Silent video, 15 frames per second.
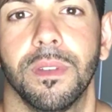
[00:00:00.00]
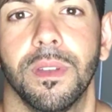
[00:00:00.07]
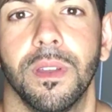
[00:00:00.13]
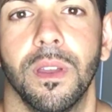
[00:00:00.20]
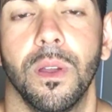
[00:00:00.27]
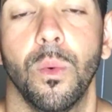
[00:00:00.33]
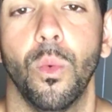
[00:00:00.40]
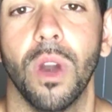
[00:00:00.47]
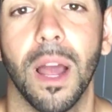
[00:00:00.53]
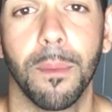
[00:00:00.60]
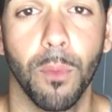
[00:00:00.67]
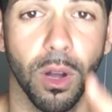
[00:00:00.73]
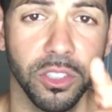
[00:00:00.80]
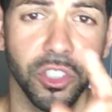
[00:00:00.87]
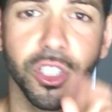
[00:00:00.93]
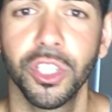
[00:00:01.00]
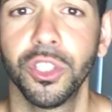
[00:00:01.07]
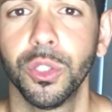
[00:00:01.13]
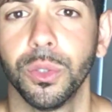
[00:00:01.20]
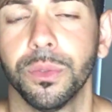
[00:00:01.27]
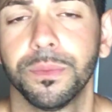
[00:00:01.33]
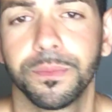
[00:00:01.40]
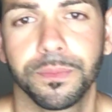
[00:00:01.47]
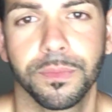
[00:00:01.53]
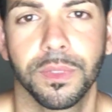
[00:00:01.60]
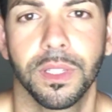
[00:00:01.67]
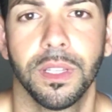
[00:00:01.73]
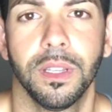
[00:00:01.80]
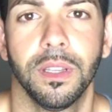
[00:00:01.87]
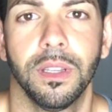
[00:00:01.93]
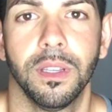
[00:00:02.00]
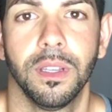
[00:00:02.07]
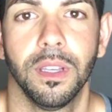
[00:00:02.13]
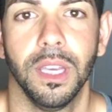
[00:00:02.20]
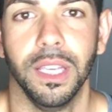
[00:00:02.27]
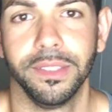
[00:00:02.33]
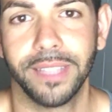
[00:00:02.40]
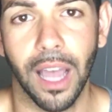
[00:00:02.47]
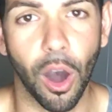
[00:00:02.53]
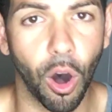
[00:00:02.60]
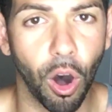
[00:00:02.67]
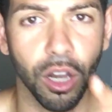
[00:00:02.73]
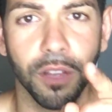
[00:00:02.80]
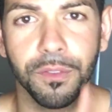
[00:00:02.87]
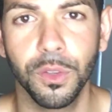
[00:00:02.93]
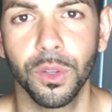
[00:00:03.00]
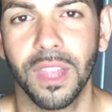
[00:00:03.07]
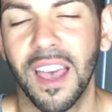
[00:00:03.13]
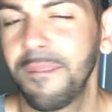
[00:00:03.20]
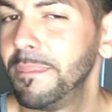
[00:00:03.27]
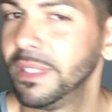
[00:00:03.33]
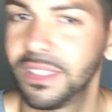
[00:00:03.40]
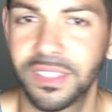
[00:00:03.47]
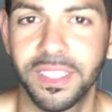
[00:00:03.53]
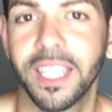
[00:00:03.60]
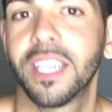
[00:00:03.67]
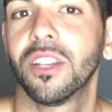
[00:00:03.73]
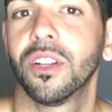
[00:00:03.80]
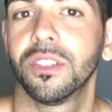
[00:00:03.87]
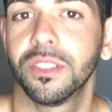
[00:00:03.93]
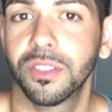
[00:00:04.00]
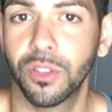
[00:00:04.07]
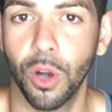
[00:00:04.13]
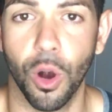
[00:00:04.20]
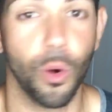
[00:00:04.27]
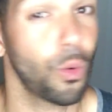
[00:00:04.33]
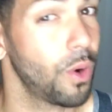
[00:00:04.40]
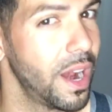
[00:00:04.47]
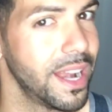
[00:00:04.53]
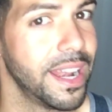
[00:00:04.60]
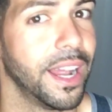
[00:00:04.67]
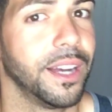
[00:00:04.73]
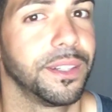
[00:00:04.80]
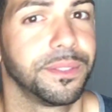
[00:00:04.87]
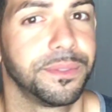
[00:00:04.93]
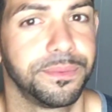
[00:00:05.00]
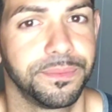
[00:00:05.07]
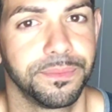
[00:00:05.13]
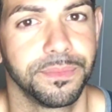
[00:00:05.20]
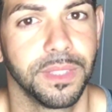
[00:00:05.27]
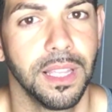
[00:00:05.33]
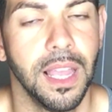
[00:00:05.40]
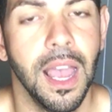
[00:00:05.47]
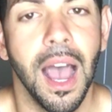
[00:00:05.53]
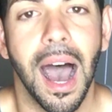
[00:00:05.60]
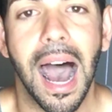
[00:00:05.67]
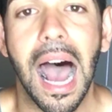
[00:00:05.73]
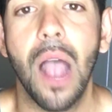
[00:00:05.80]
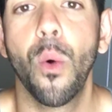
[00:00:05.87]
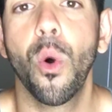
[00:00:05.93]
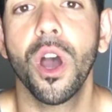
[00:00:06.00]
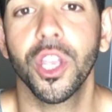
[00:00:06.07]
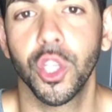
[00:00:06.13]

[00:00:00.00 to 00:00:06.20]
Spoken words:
What I want you to do is that all of you that have been sticking on this call right now, I want you